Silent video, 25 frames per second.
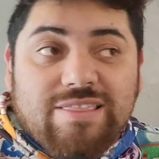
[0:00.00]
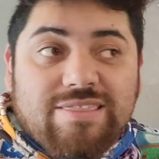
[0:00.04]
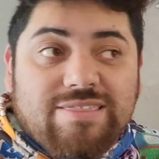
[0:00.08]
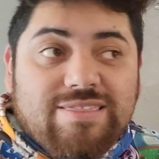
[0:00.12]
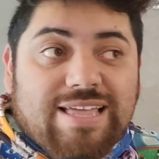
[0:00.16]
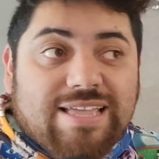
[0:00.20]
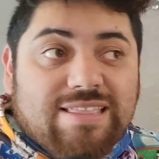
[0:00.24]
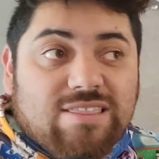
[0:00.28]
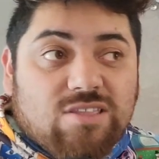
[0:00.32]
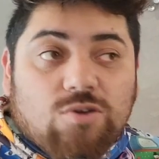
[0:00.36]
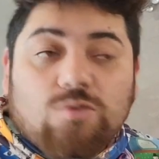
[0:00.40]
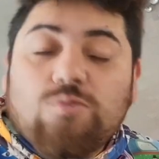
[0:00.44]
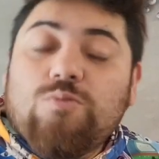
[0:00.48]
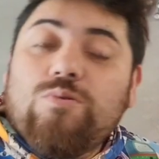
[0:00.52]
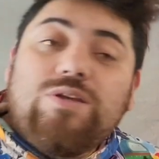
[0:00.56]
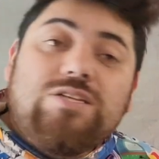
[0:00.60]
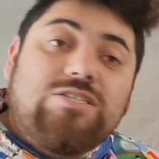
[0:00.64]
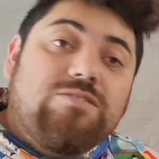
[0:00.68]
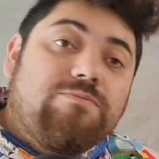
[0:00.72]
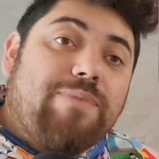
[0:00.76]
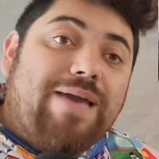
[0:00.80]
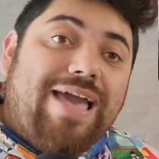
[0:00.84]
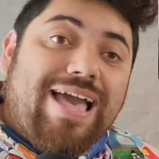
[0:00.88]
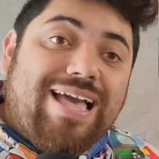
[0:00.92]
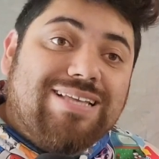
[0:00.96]
that
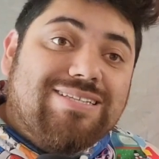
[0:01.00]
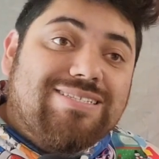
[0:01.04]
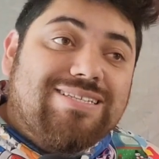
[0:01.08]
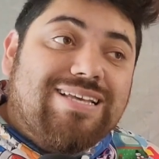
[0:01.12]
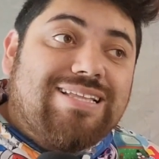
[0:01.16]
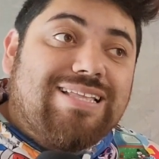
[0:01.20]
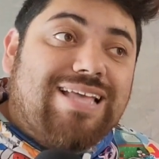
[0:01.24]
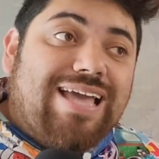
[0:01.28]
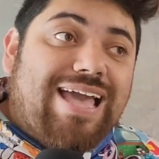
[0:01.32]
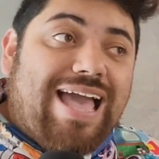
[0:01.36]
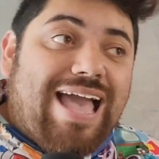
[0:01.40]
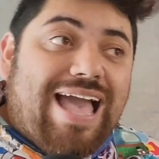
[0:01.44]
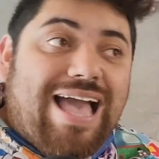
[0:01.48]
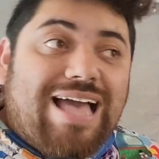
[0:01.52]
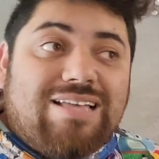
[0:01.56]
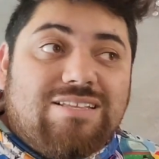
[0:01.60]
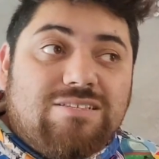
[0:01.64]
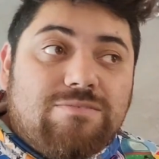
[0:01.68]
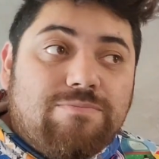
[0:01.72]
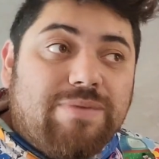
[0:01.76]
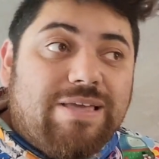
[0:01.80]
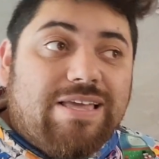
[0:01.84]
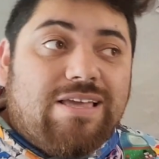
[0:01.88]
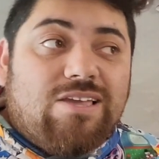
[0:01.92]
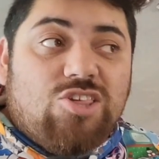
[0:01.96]
Chris Bassett
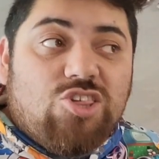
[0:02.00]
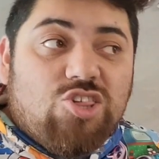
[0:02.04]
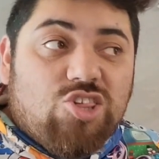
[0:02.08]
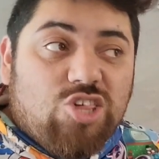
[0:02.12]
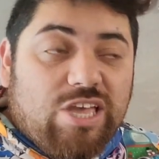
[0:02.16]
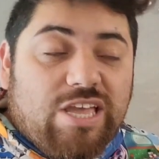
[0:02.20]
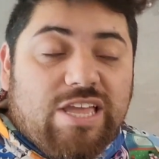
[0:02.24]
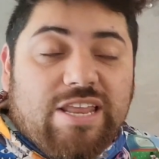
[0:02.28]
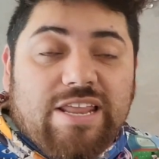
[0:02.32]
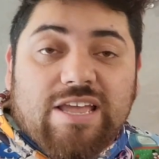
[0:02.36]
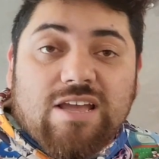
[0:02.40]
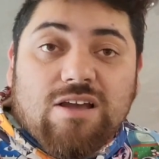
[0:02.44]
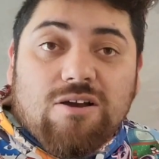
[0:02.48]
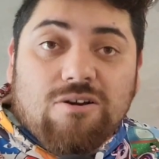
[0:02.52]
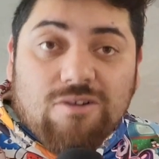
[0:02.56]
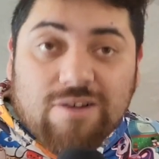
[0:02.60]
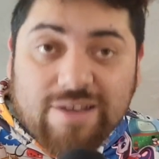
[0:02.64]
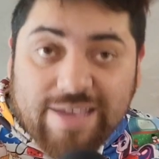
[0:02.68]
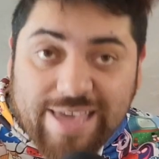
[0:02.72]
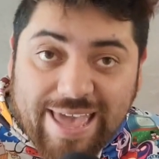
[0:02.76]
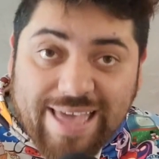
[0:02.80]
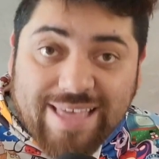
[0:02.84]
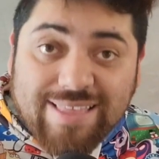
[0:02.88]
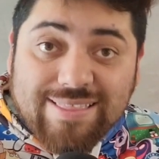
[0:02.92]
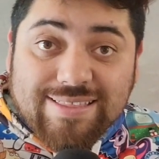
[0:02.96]
has been cheating on
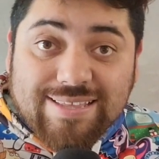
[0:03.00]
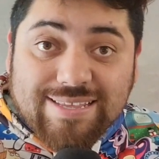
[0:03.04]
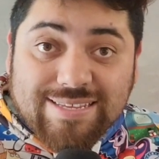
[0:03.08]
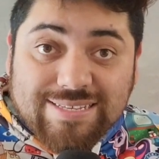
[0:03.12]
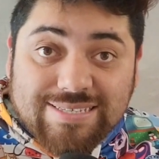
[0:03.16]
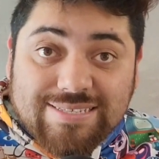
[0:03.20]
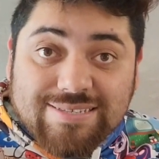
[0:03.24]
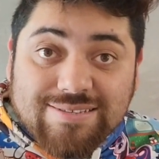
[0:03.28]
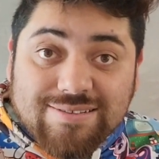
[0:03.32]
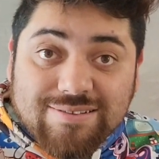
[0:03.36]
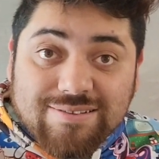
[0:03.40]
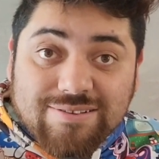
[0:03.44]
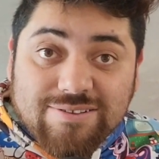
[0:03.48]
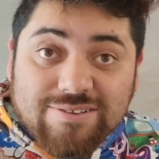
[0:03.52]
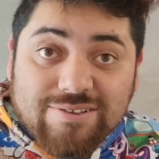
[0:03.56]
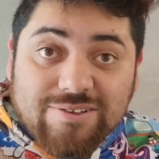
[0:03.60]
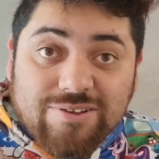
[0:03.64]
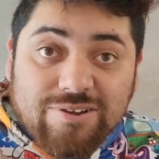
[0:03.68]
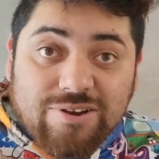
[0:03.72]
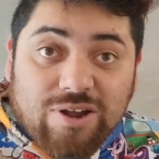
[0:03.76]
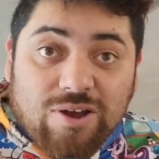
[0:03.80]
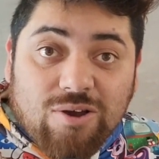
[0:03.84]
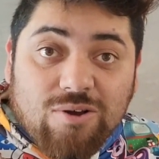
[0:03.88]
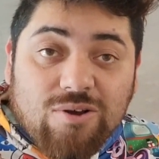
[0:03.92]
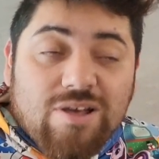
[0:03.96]
Candiace,
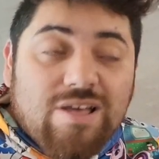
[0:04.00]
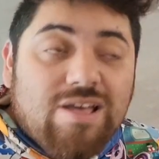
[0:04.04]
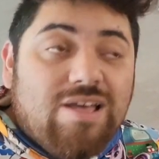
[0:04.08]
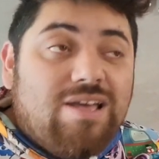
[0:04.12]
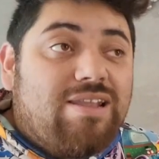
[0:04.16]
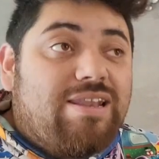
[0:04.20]
you know?